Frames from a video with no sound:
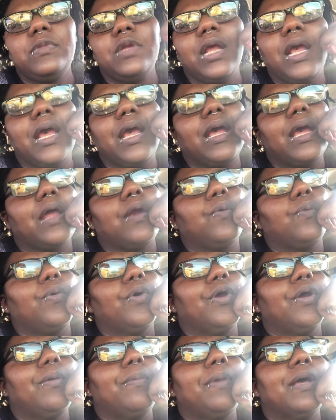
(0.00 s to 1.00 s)
I ain't got to
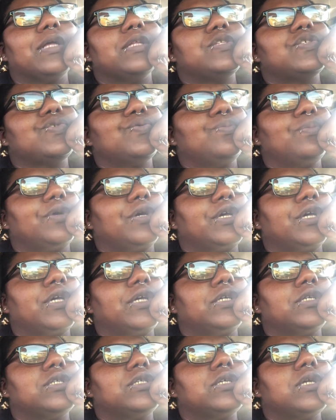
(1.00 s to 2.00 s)
worry about too
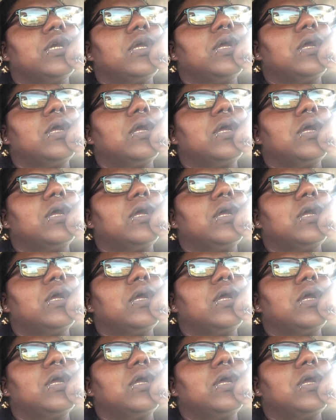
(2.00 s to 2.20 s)
much.